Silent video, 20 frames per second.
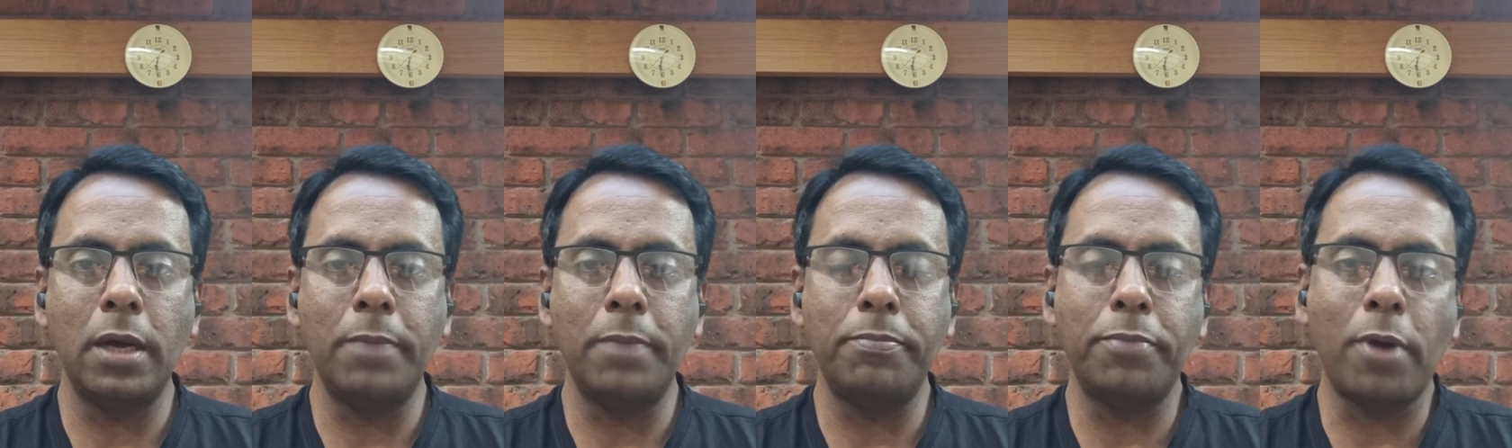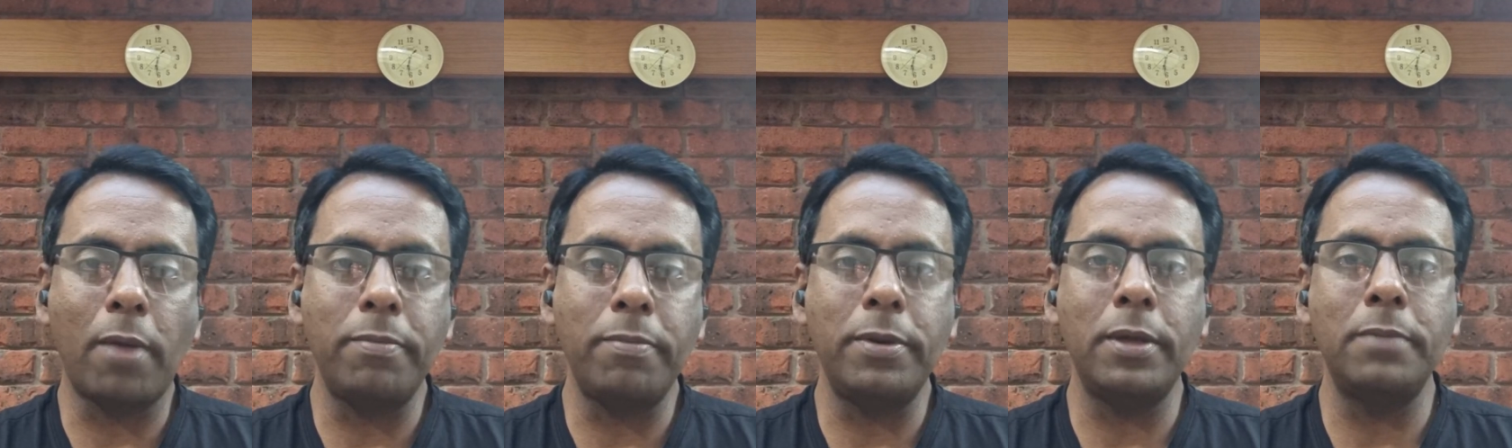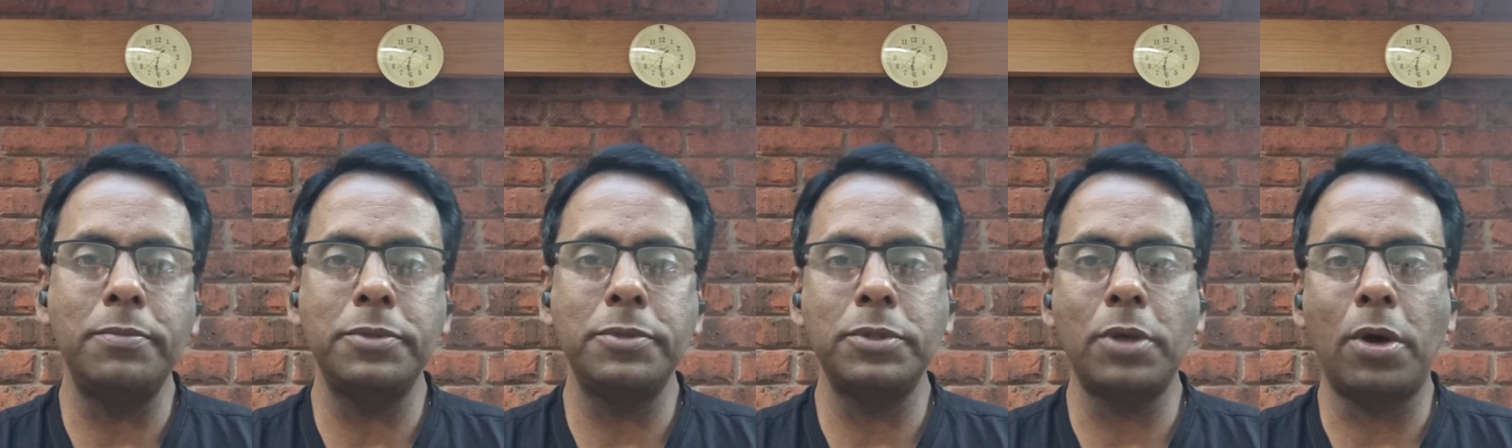
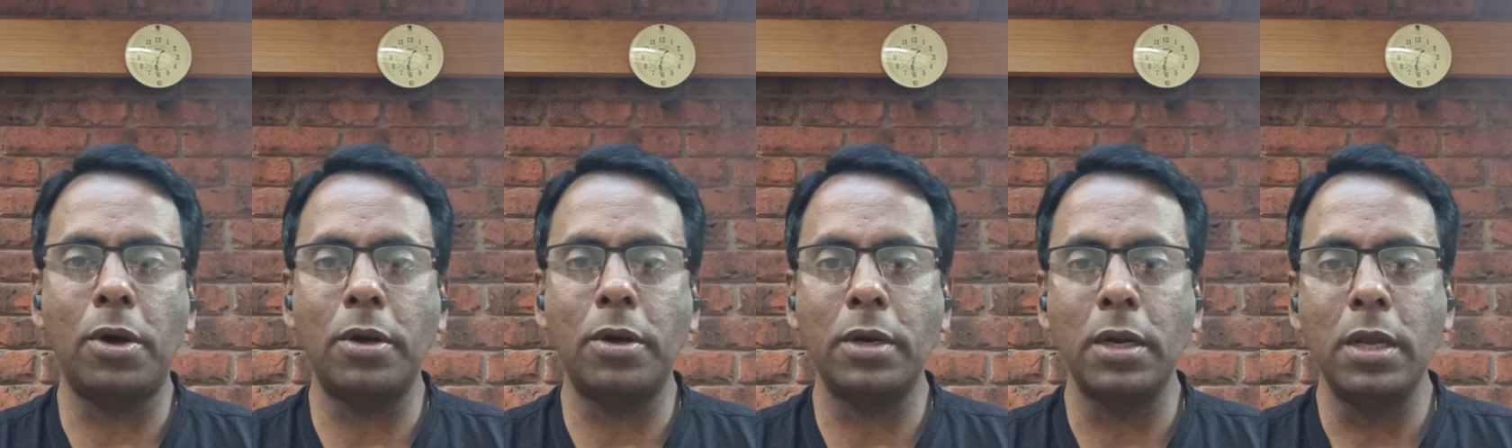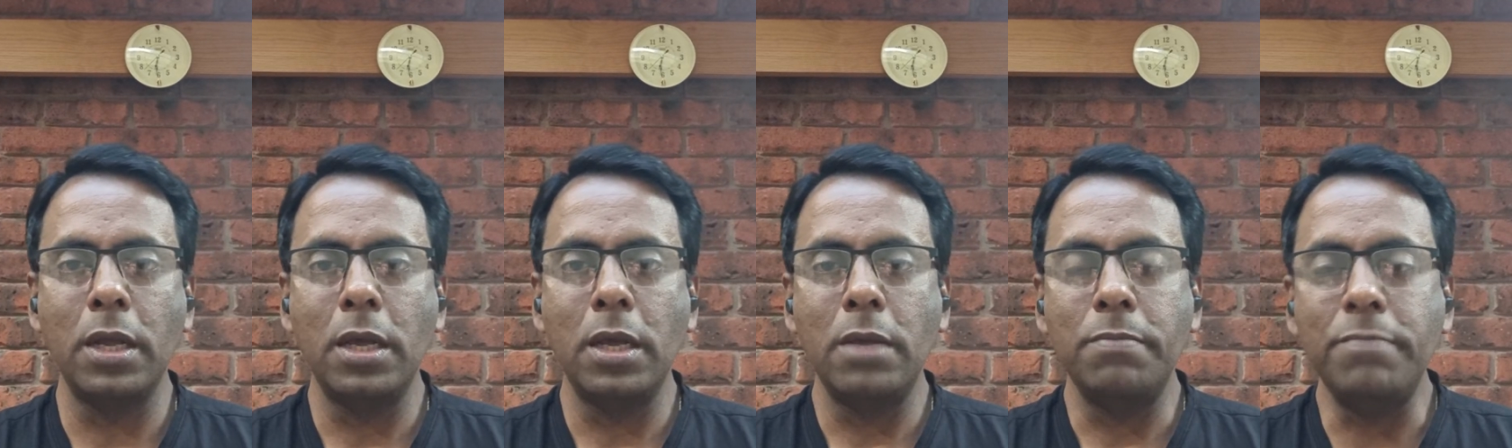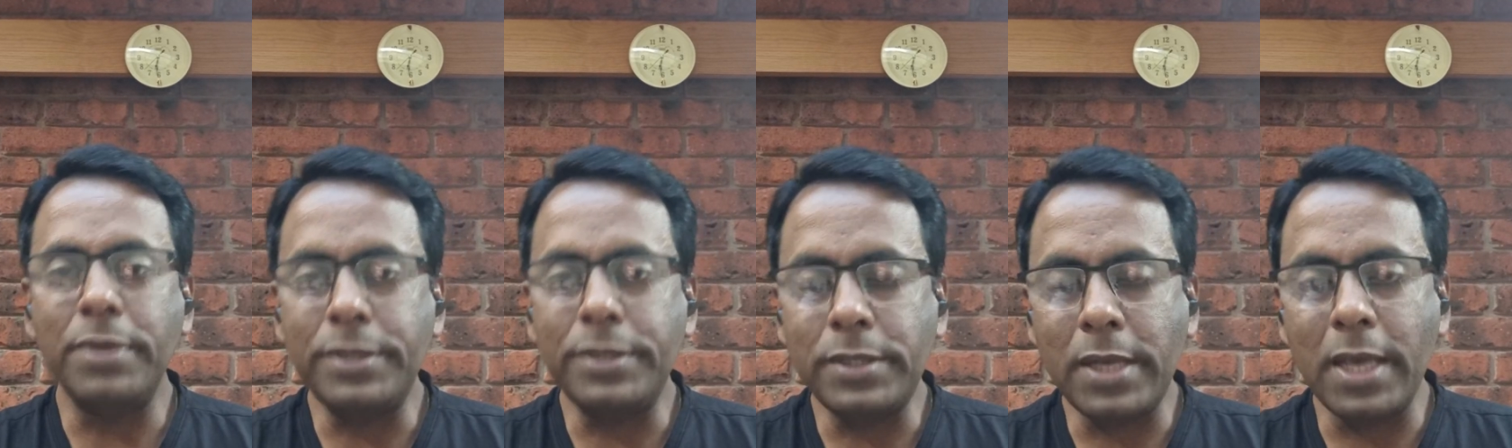problems or
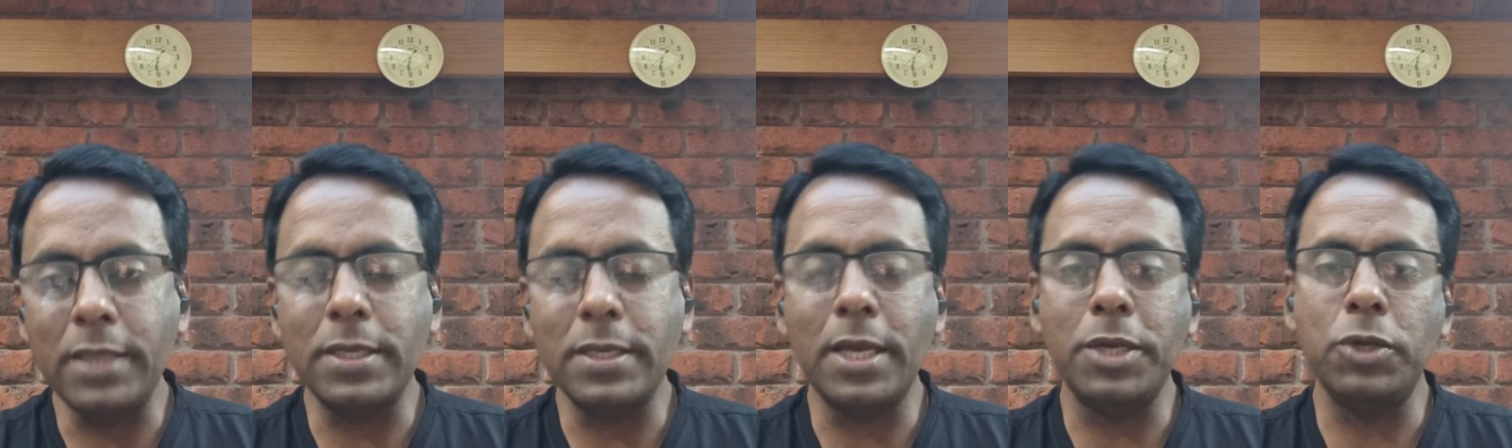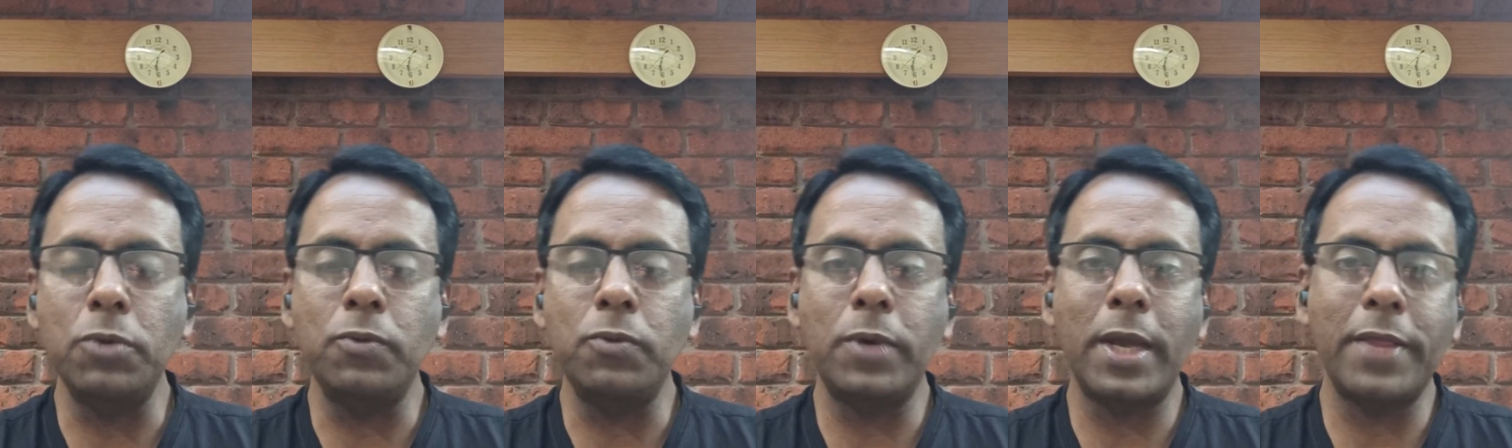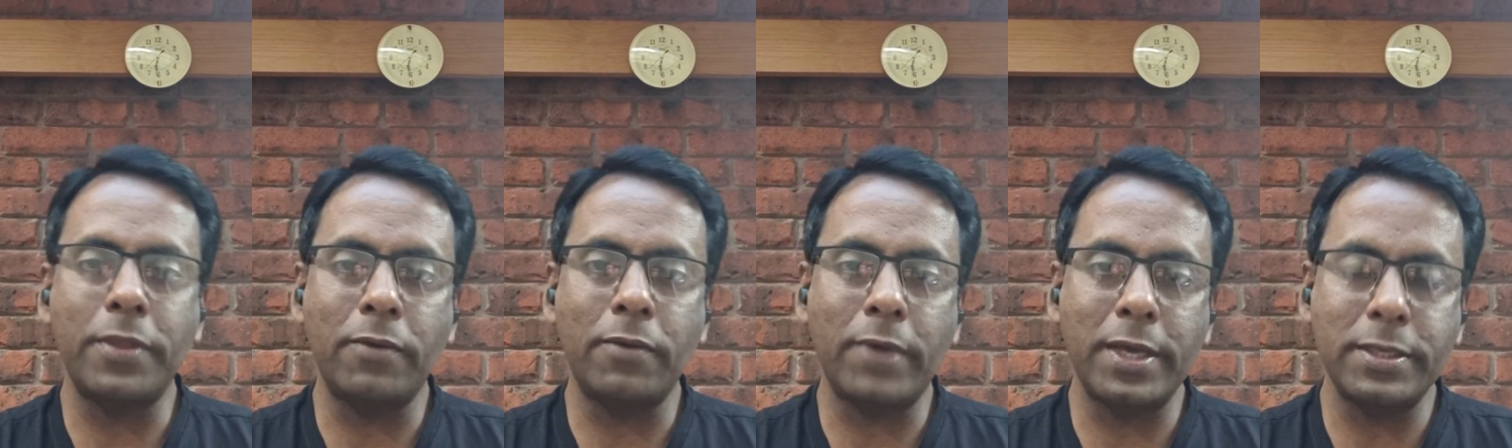mistakes that you would
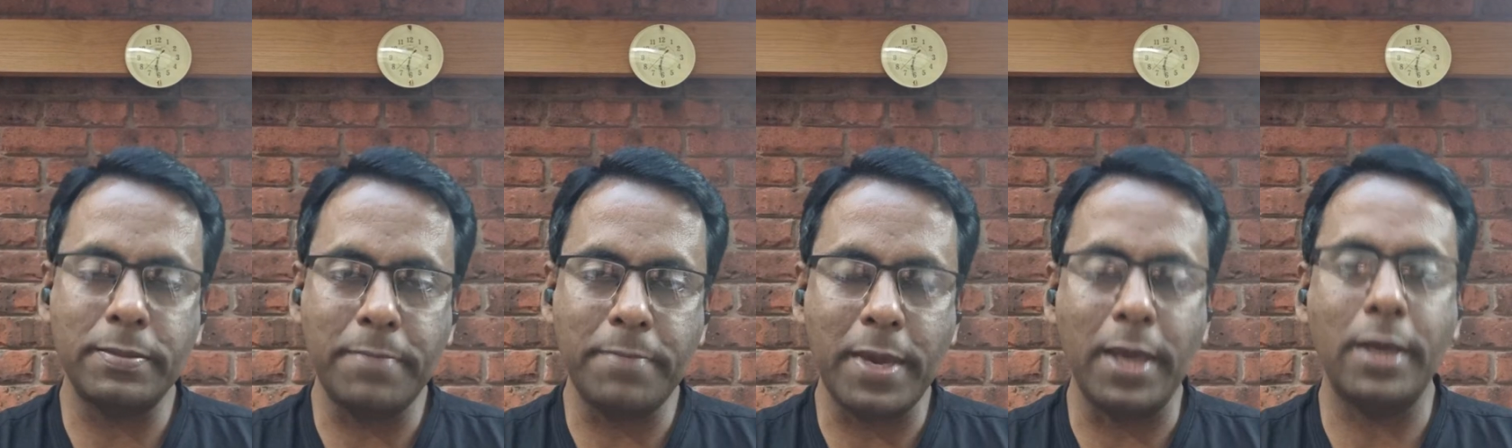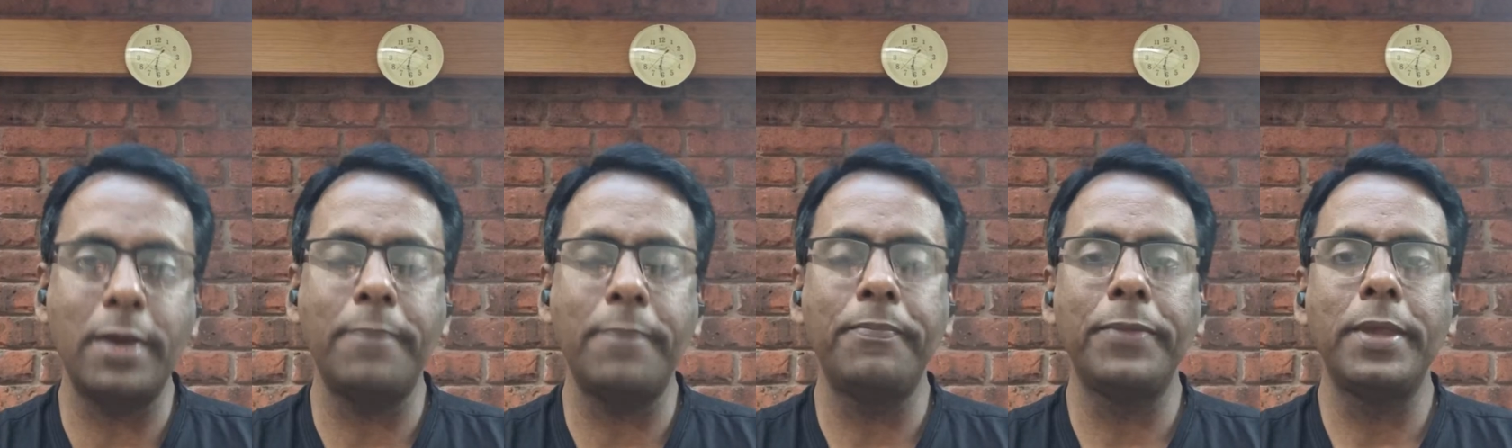otherwise make.